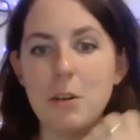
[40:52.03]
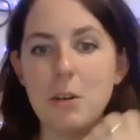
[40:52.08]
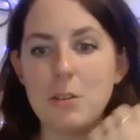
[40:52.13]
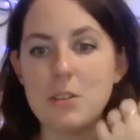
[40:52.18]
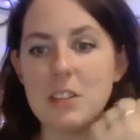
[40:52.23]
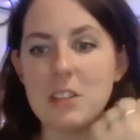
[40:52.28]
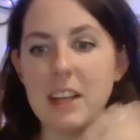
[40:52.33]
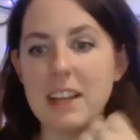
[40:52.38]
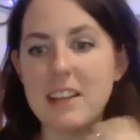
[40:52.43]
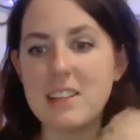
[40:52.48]

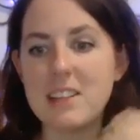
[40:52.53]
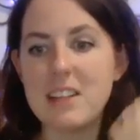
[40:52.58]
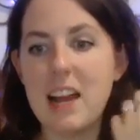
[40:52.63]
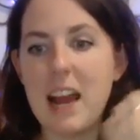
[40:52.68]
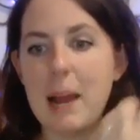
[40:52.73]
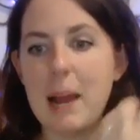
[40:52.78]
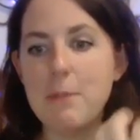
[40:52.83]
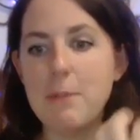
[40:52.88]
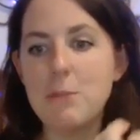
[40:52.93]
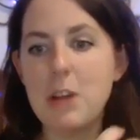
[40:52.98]
like
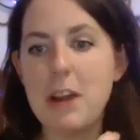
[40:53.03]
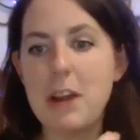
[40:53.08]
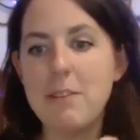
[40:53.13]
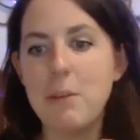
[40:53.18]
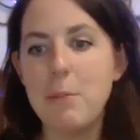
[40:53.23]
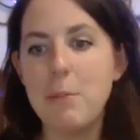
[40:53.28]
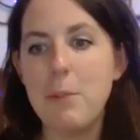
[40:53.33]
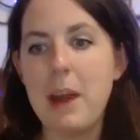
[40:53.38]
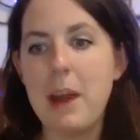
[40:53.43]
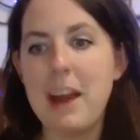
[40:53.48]
time
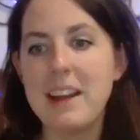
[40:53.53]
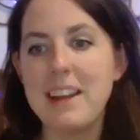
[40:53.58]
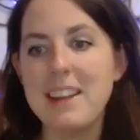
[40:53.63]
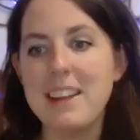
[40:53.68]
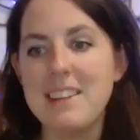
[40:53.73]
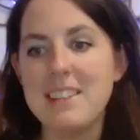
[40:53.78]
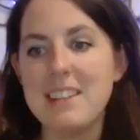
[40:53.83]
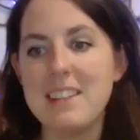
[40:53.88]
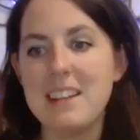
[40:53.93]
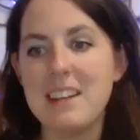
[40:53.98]
travel back
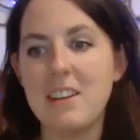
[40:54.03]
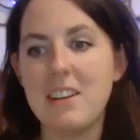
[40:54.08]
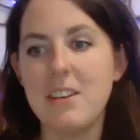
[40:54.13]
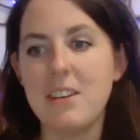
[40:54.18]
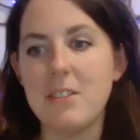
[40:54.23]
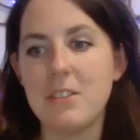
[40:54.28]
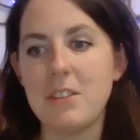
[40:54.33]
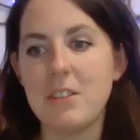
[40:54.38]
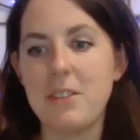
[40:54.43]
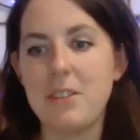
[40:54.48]
into that
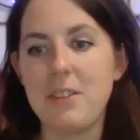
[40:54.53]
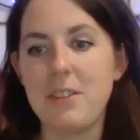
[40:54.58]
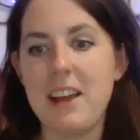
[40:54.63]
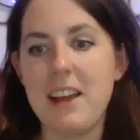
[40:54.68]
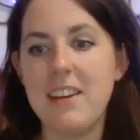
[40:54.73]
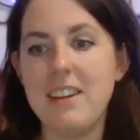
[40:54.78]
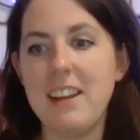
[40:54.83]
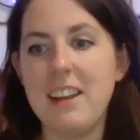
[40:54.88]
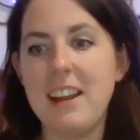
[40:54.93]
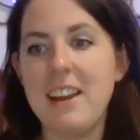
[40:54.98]
alternate
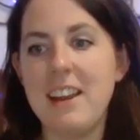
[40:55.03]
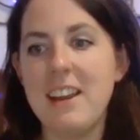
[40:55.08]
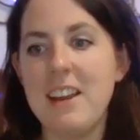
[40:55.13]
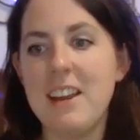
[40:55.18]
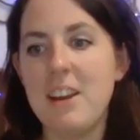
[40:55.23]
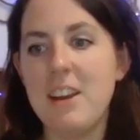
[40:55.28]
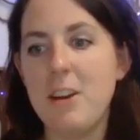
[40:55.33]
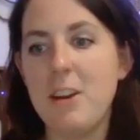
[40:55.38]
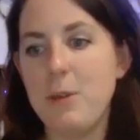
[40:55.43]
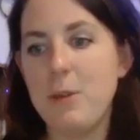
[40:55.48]
reality,
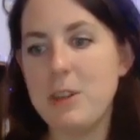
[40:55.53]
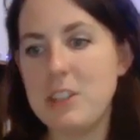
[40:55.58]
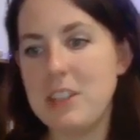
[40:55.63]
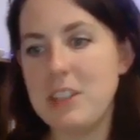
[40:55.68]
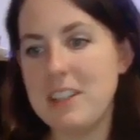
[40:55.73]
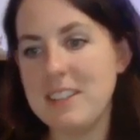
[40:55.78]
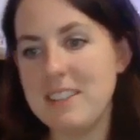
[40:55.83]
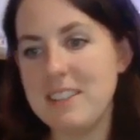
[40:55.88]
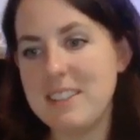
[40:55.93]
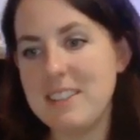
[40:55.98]
which
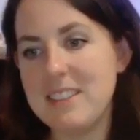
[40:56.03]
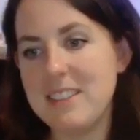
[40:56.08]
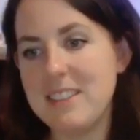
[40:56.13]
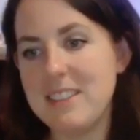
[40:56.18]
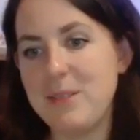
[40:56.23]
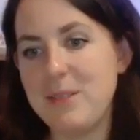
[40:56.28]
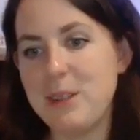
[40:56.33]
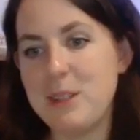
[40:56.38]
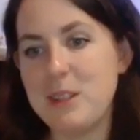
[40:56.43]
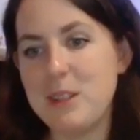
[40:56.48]
is
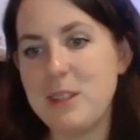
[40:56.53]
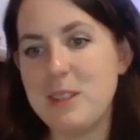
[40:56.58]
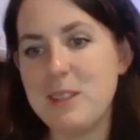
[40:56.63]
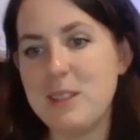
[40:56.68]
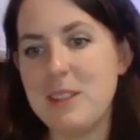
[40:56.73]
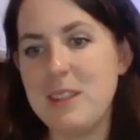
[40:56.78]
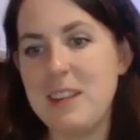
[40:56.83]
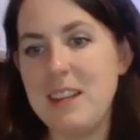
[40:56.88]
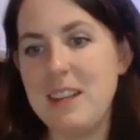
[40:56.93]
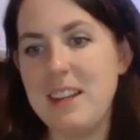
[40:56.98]

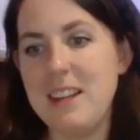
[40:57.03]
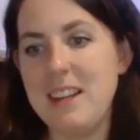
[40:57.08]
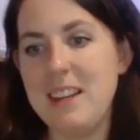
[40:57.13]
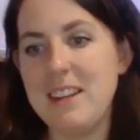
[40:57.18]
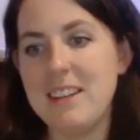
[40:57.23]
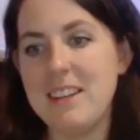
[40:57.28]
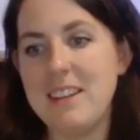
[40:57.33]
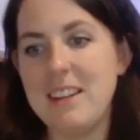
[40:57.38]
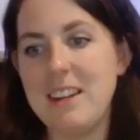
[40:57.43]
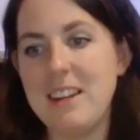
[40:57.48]
the
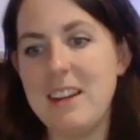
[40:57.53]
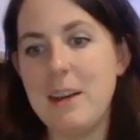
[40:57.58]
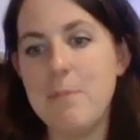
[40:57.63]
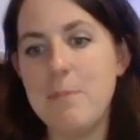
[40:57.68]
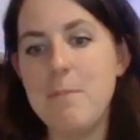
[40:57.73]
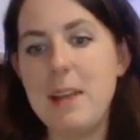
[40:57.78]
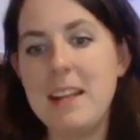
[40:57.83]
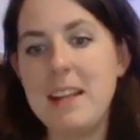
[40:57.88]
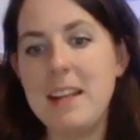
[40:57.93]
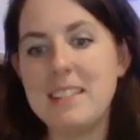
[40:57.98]

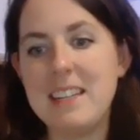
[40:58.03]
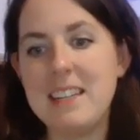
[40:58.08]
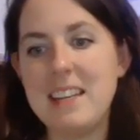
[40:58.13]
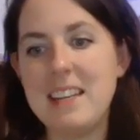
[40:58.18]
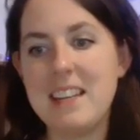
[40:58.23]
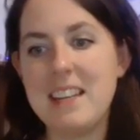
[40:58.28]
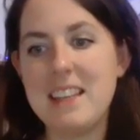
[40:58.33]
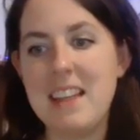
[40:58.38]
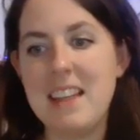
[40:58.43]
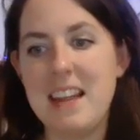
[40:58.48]

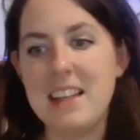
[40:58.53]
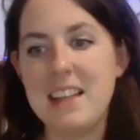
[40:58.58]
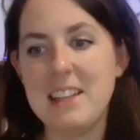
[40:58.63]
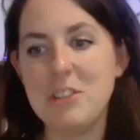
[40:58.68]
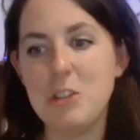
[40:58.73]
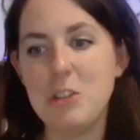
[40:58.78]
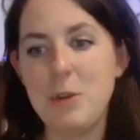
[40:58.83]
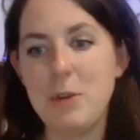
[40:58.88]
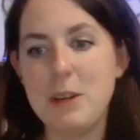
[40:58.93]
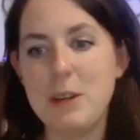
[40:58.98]
amazing thing
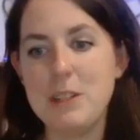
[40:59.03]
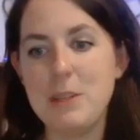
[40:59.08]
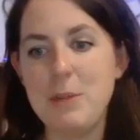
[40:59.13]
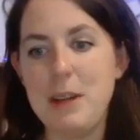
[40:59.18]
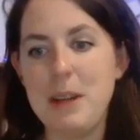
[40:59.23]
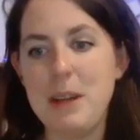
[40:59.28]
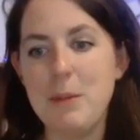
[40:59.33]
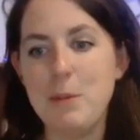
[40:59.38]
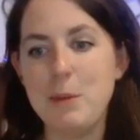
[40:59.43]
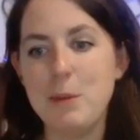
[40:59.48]
that you want to
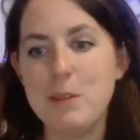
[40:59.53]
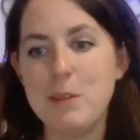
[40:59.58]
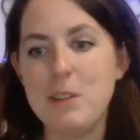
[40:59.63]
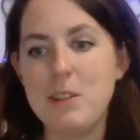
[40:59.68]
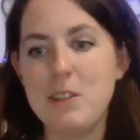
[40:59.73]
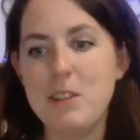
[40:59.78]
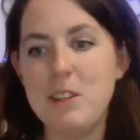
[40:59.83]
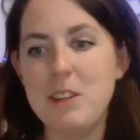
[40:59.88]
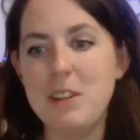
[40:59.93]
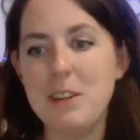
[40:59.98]
be able to
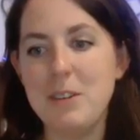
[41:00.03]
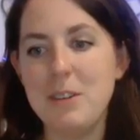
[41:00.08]
do.